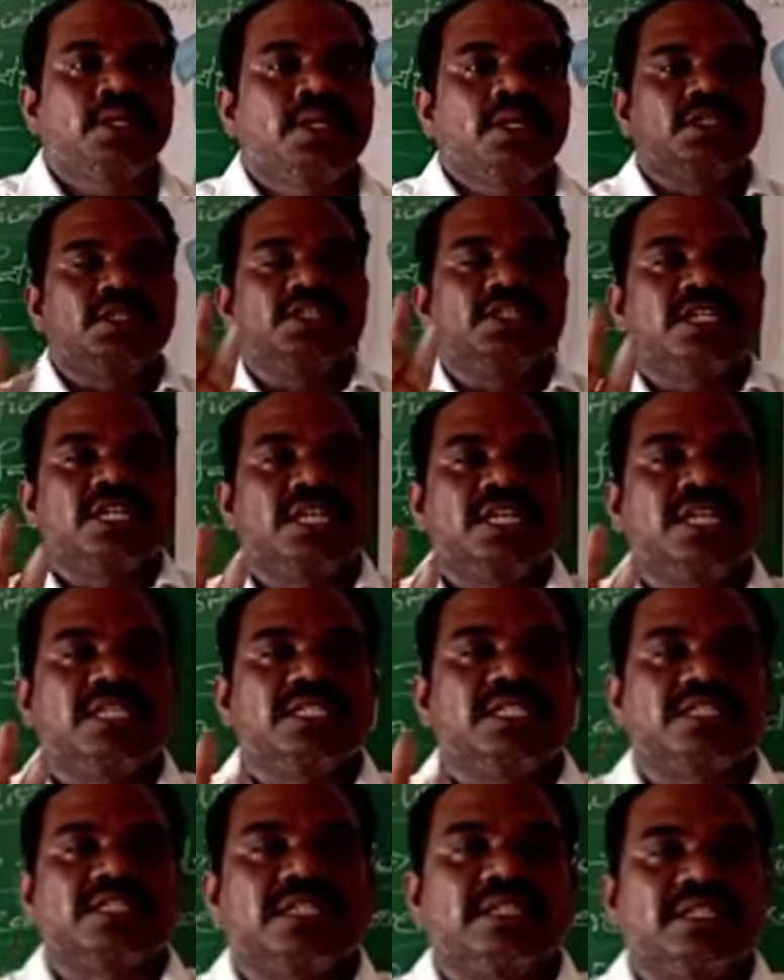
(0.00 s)
This is
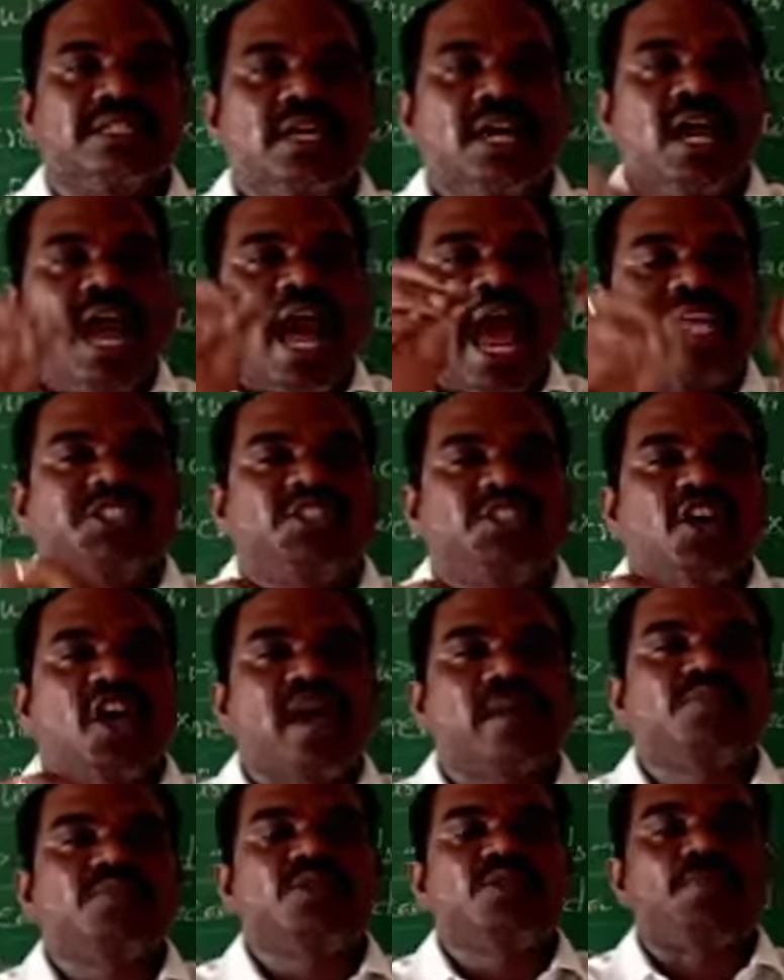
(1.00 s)

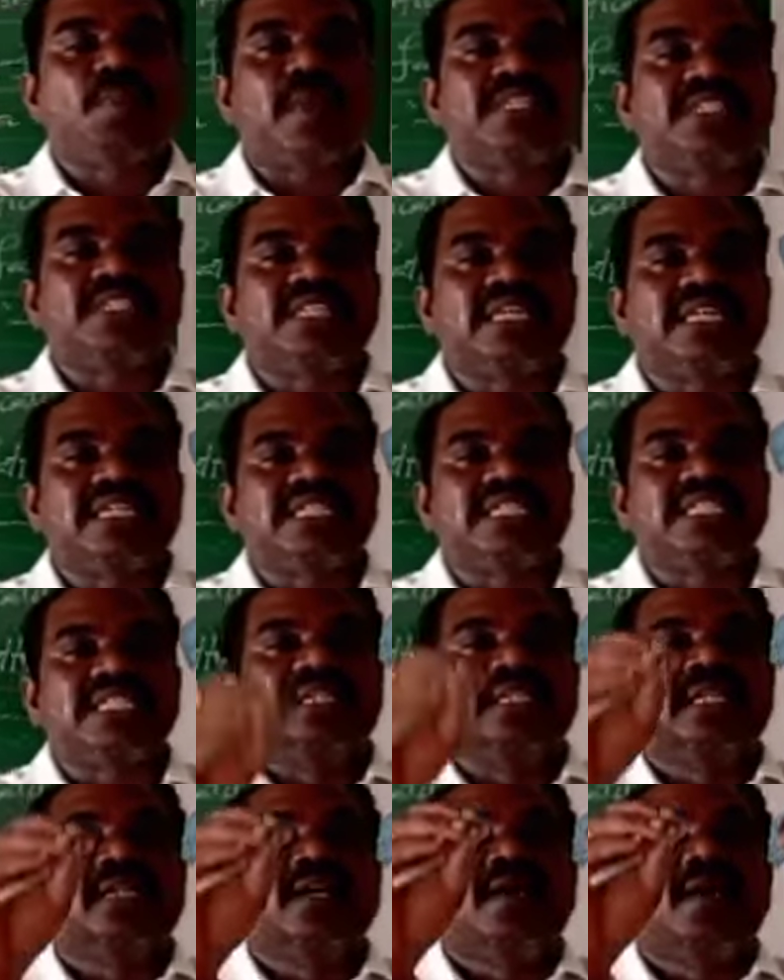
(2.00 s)
enzymes present in
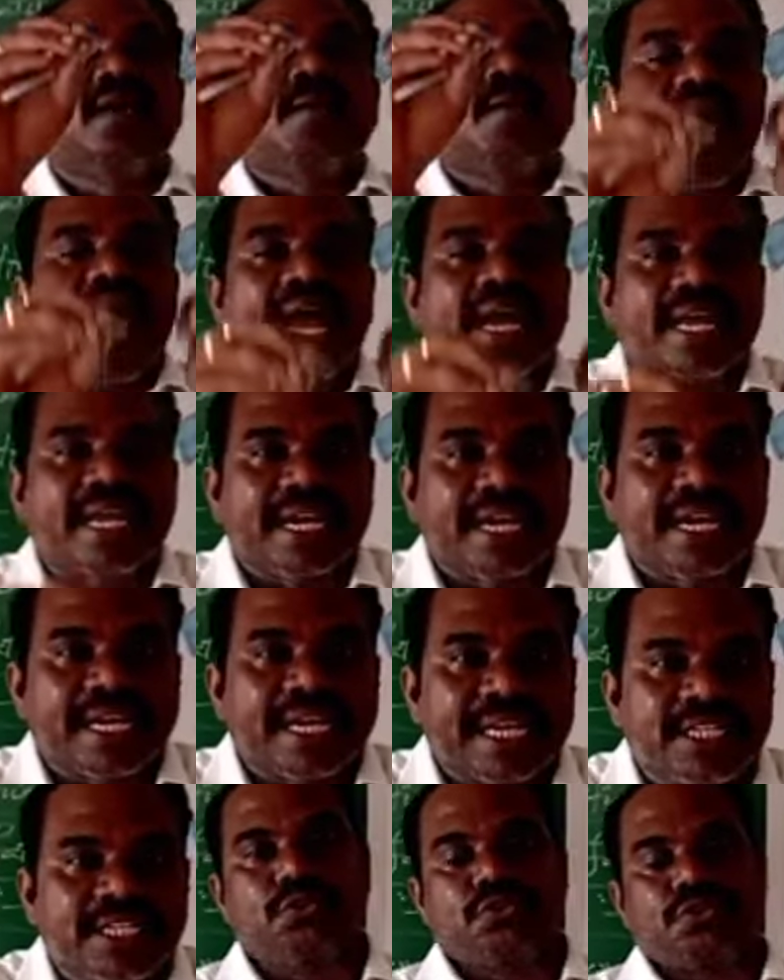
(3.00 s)
a pancreatic
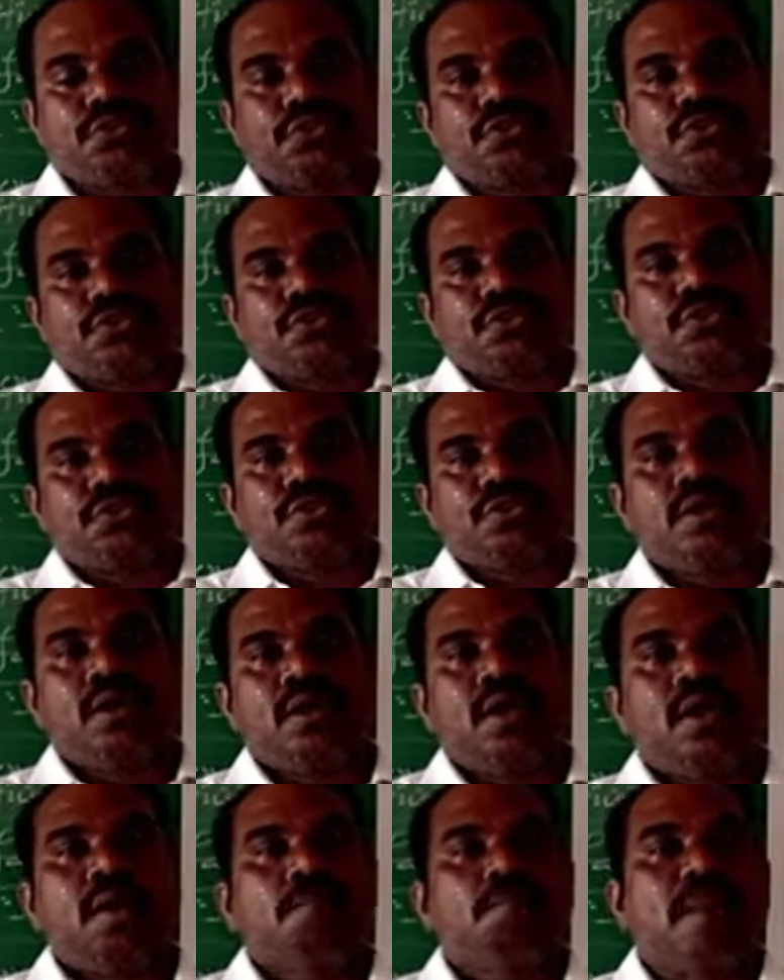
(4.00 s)
juice.
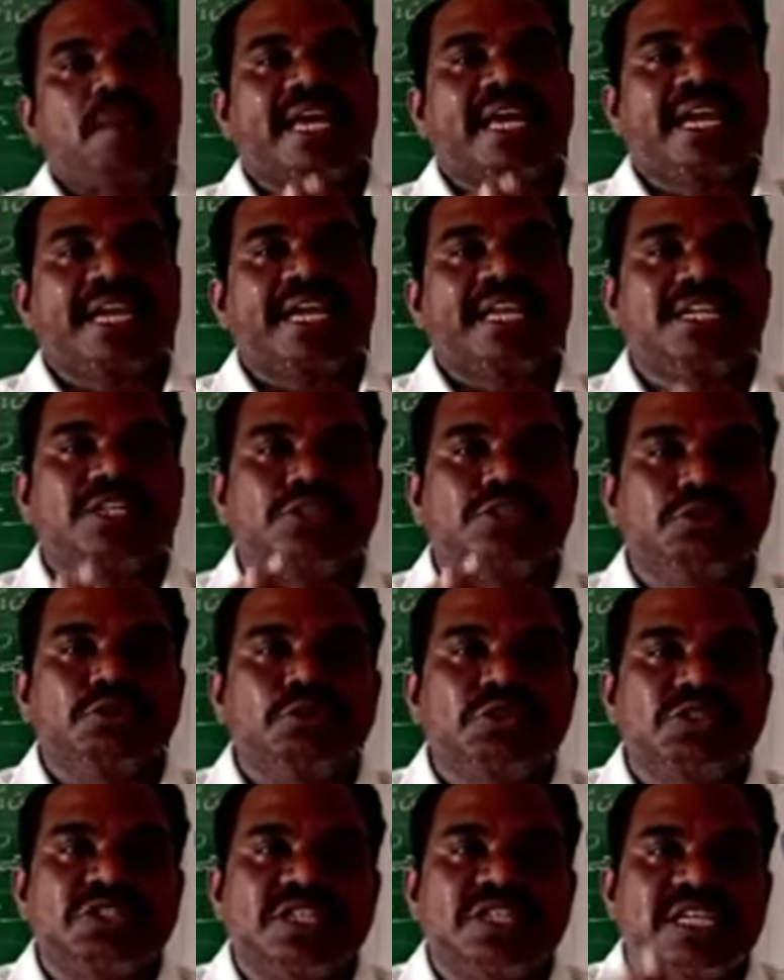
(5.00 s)
Pancreatic
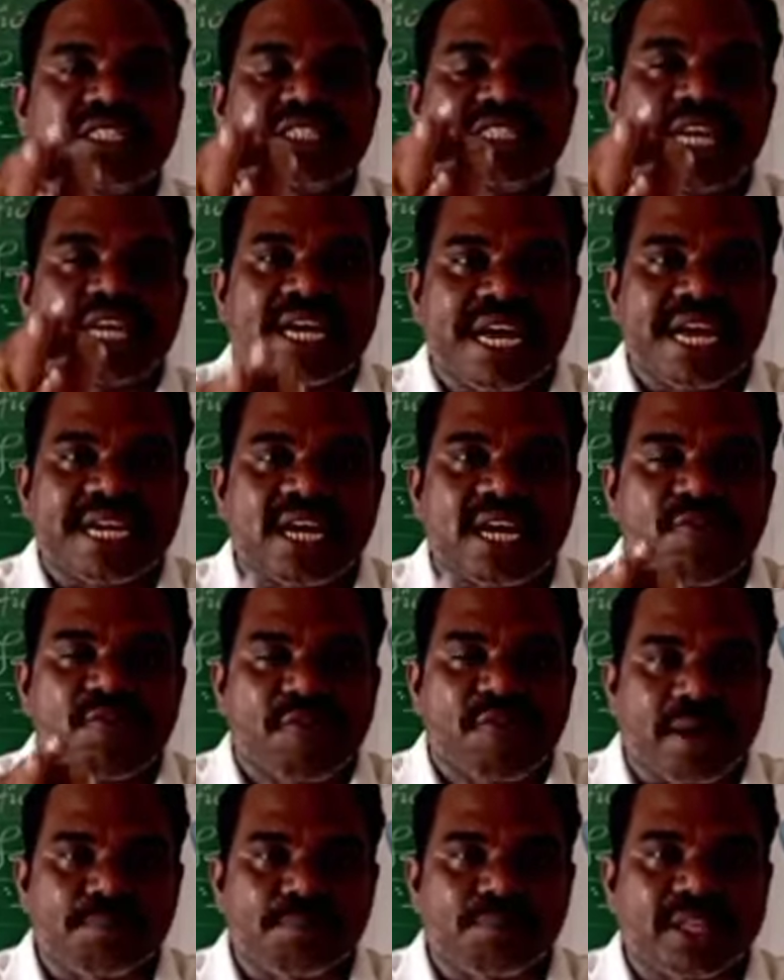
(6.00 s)
juice is secreted
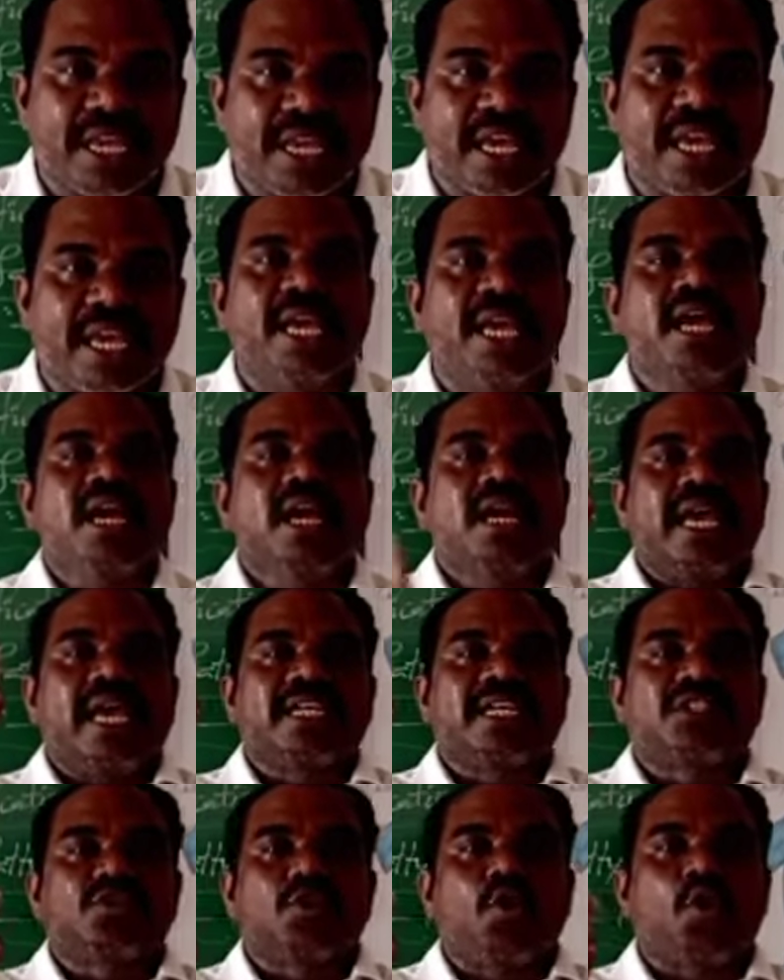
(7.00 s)
from the
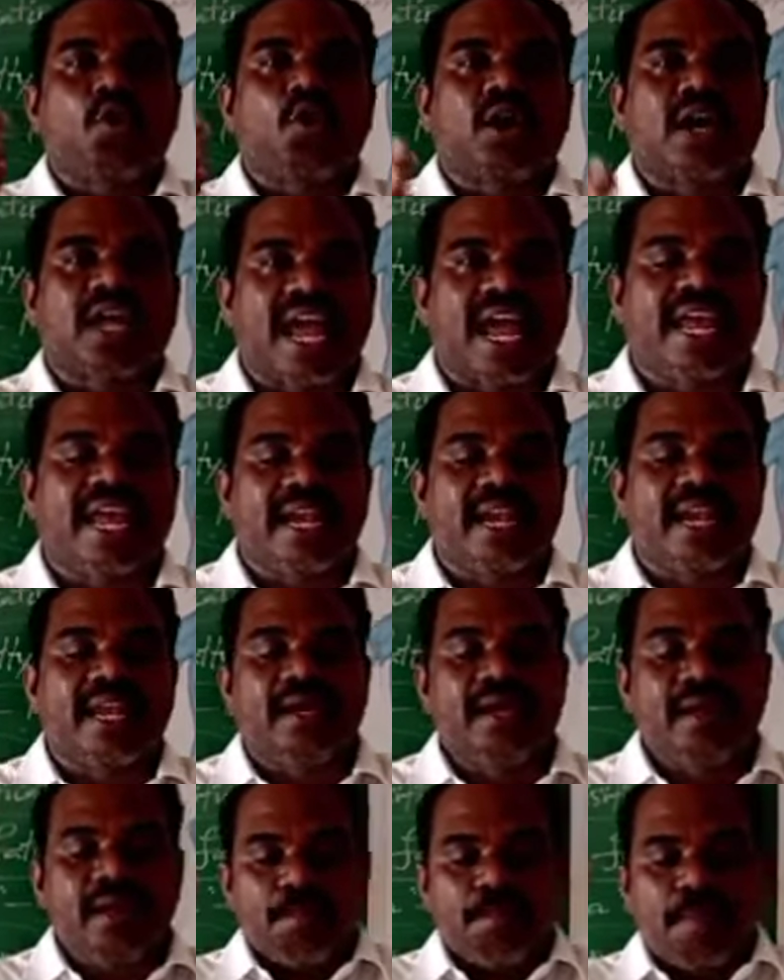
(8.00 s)
exocrine
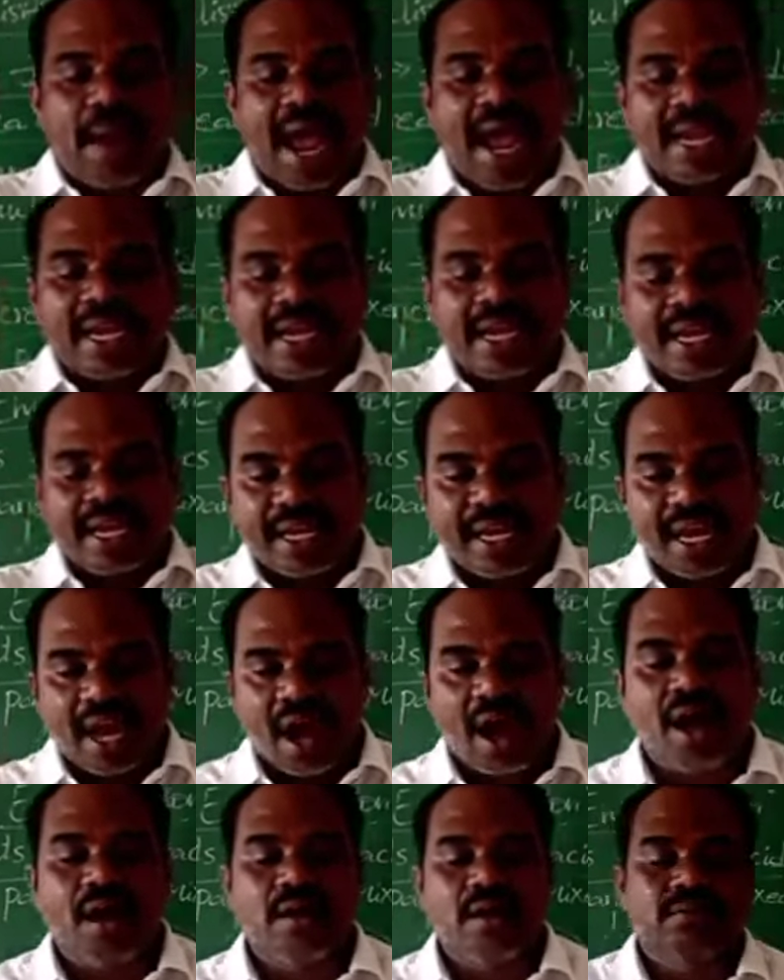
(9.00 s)

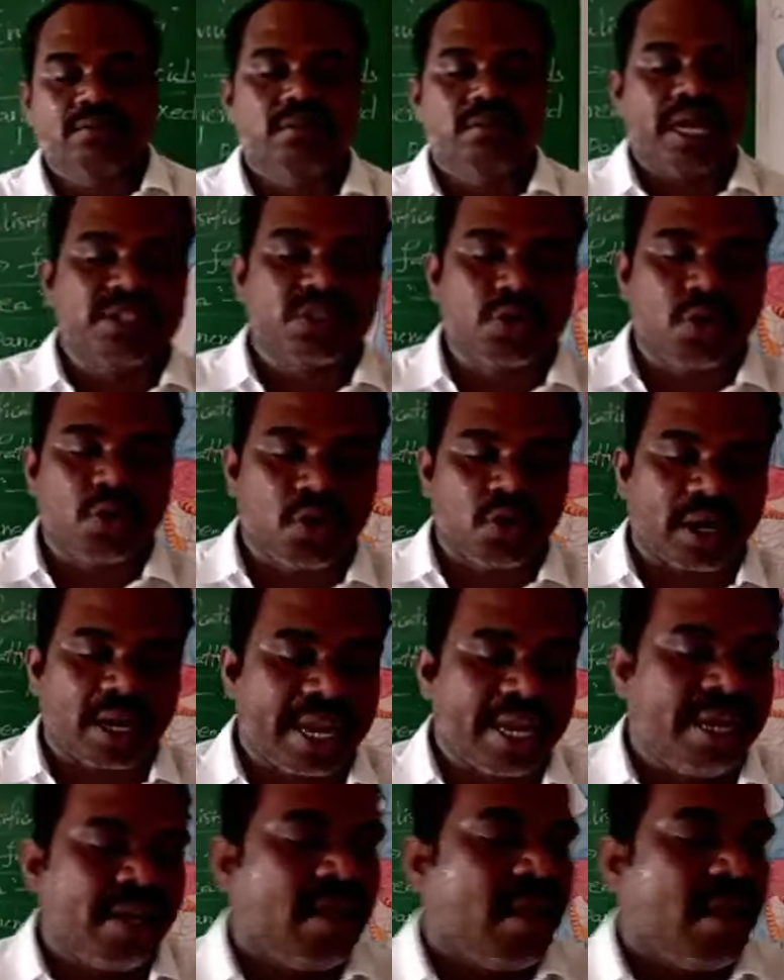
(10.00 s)
pancreas. Exocrine